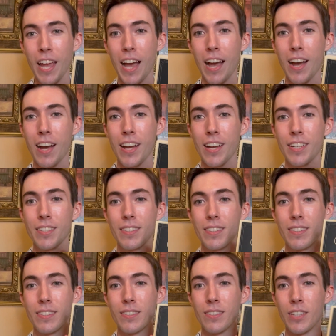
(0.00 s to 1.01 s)

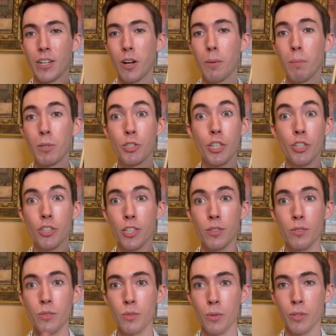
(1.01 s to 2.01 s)
There are
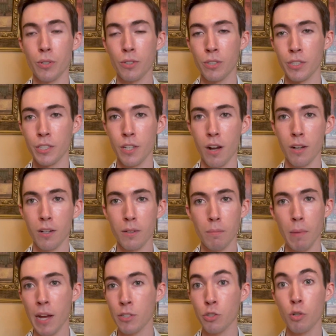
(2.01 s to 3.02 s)
magicians or young
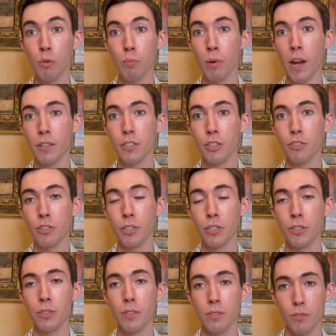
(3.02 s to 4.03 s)
magical practitioners.